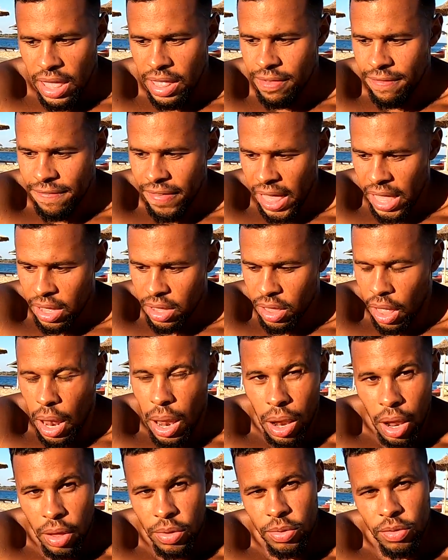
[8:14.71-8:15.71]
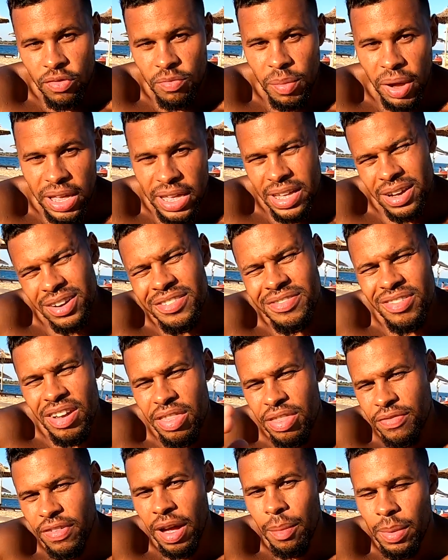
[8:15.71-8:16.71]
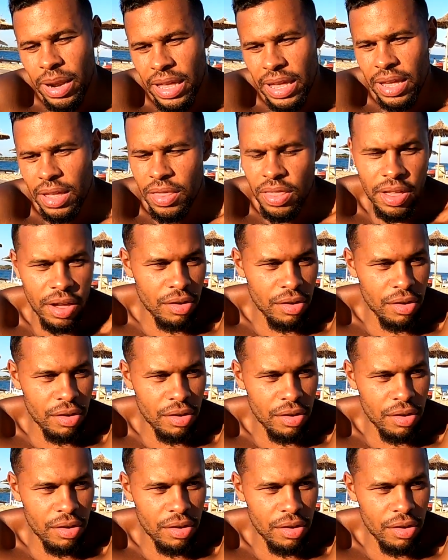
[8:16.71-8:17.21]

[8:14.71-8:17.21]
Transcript: In fact, a lot of my girlfriend's family,